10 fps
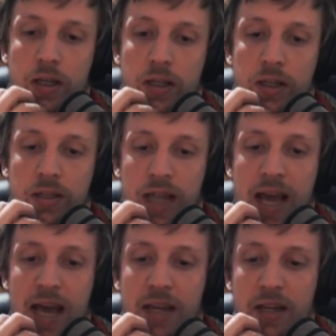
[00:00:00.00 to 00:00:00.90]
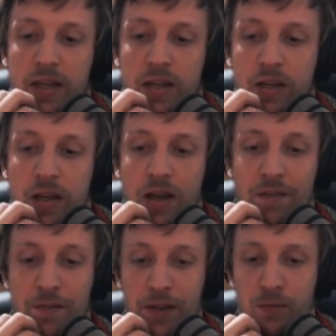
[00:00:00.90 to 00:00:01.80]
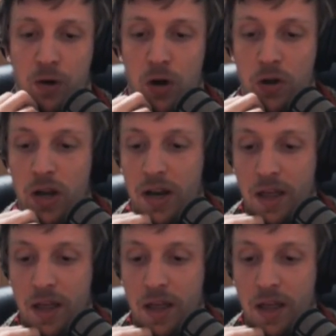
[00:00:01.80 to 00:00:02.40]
is adding a fifth row, another